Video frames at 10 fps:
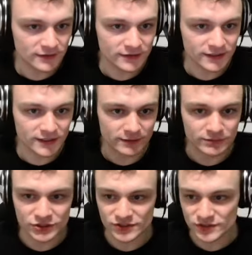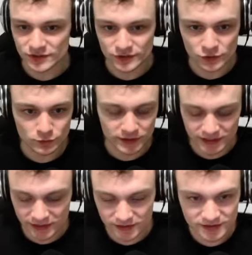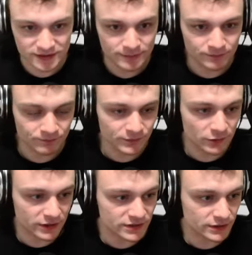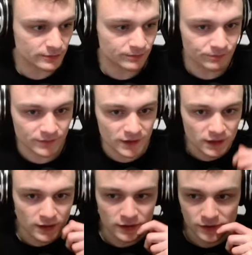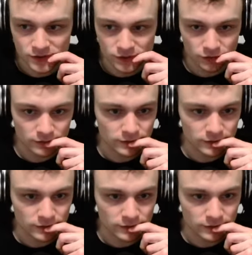yeah, let me just duplicate it right here. So